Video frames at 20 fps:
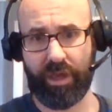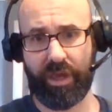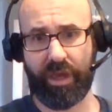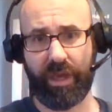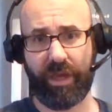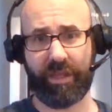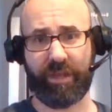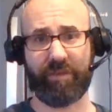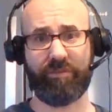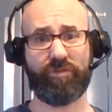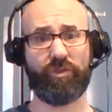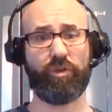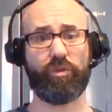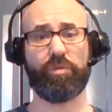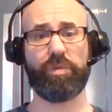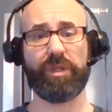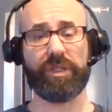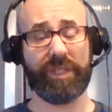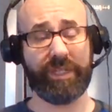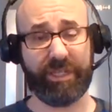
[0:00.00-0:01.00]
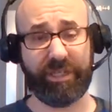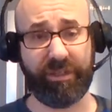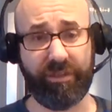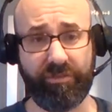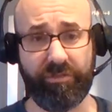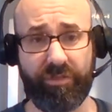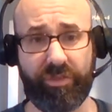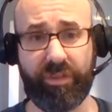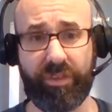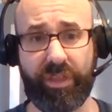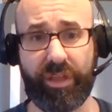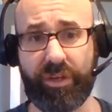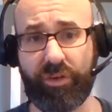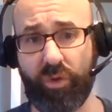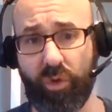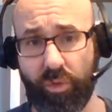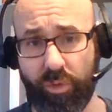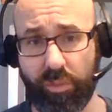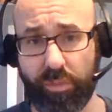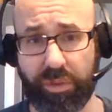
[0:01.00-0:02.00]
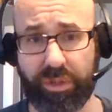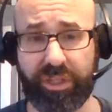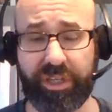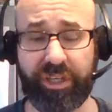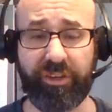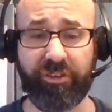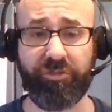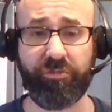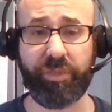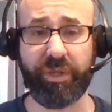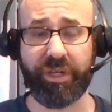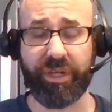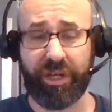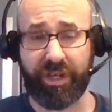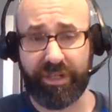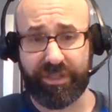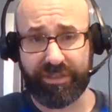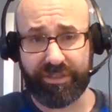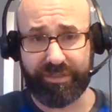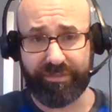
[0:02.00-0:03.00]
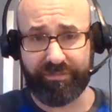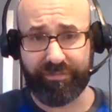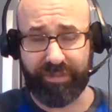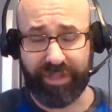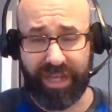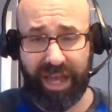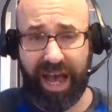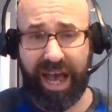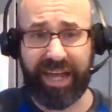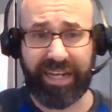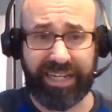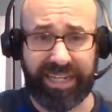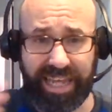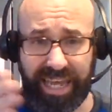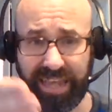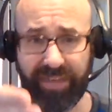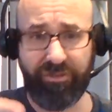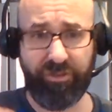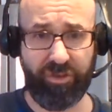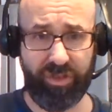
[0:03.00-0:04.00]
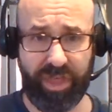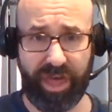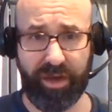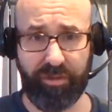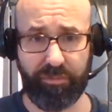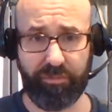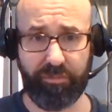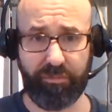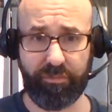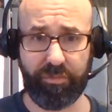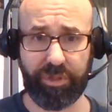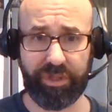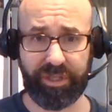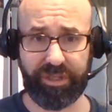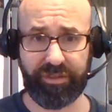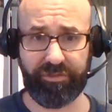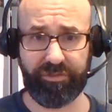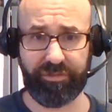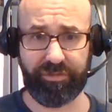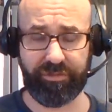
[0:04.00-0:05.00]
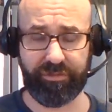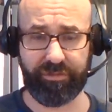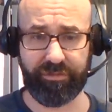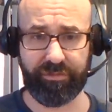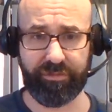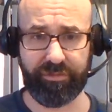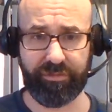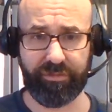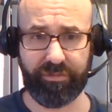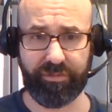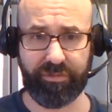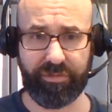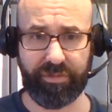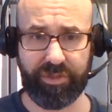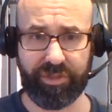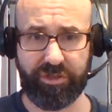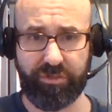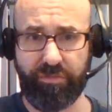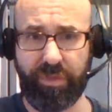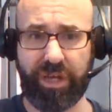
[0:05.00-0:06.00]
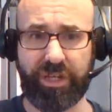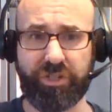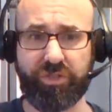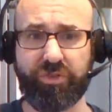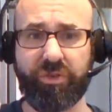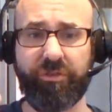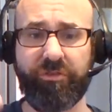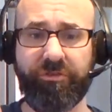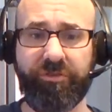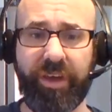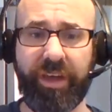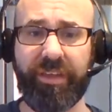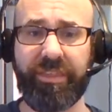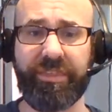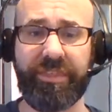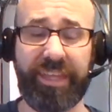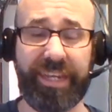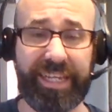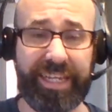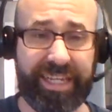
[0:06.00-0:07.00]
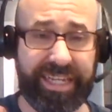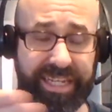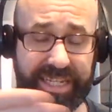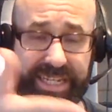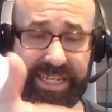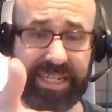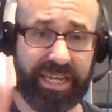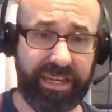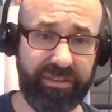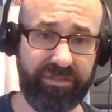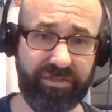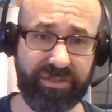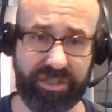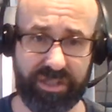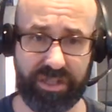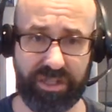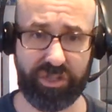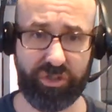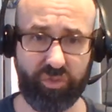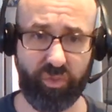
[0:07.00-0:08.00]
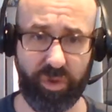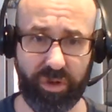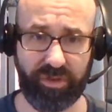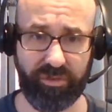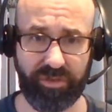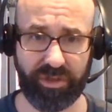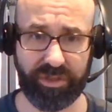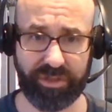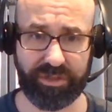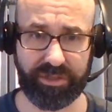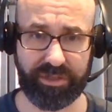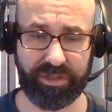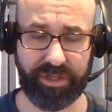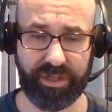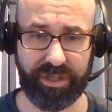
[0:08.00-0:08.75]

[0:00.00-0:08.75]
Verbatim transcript: And if you believe, then you only believe because God gave you that belief. It's a measure of faith that He gives to each one of us.